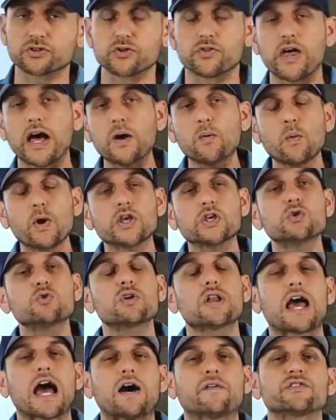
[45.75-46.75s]
so that way you
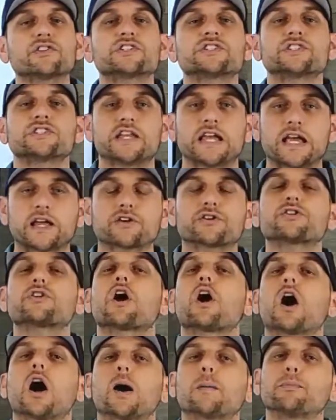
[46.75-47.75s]
can have a
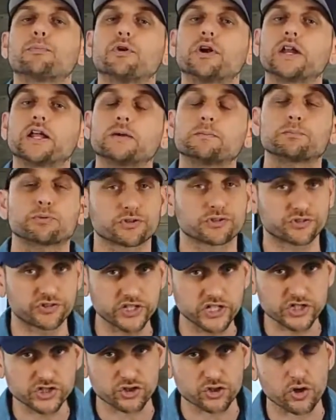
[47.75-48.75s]
standard operating
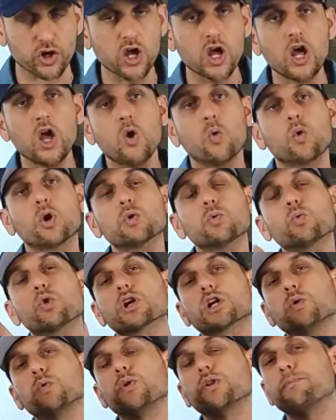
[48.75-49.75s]
procedure when
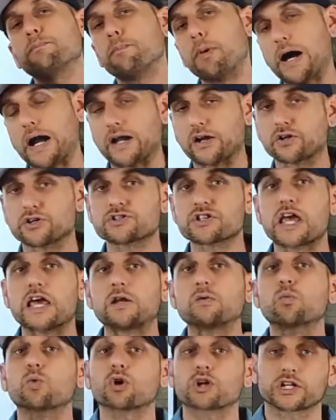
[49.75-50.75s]
working with buyers
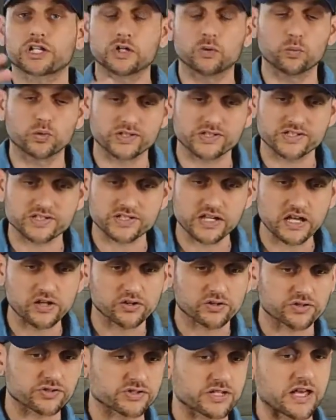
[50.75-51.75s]
and working with
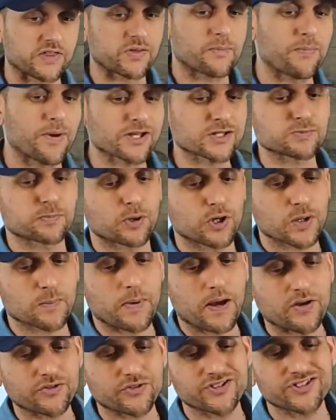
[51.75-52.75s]
sellers. And the best part
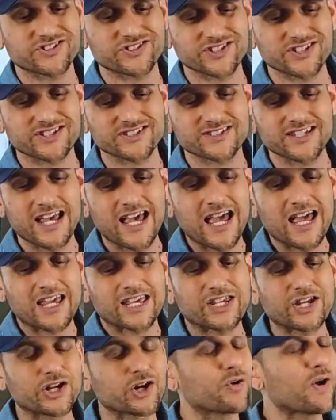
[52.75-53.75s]
about this is
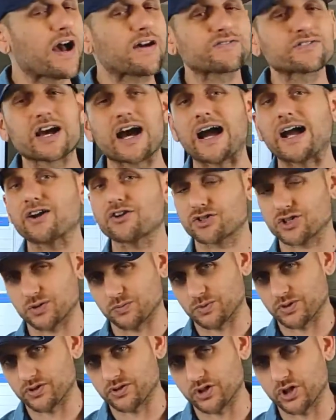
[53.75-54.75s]
you don't have to hire
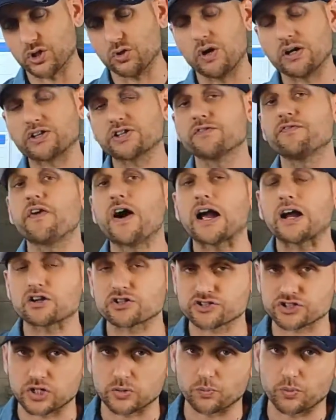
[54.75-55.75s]
someone, you don't have to fire
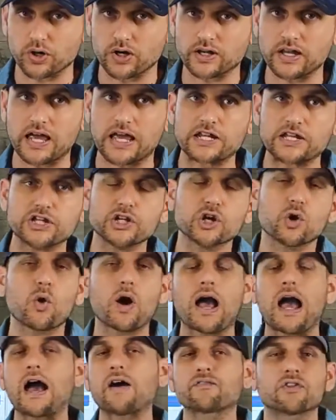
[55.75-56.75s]
someone, and you don't
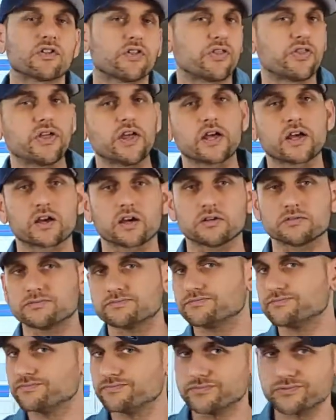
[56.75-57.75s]
have to think
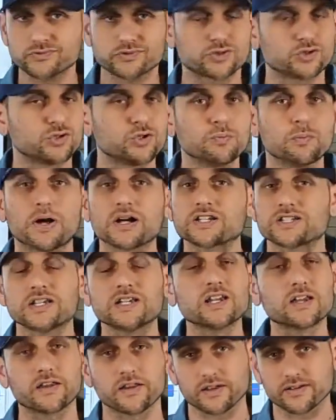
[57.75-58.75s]
too much
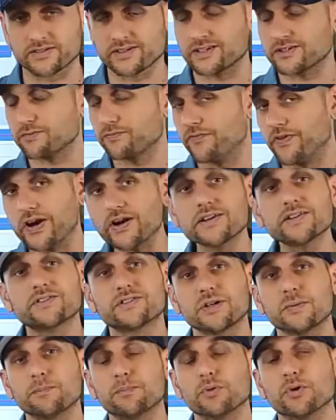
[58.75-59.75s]
into this. It's very
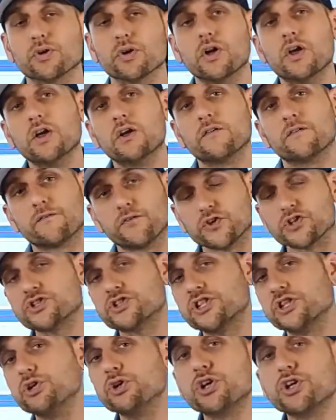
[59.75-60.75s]
simple. First thing you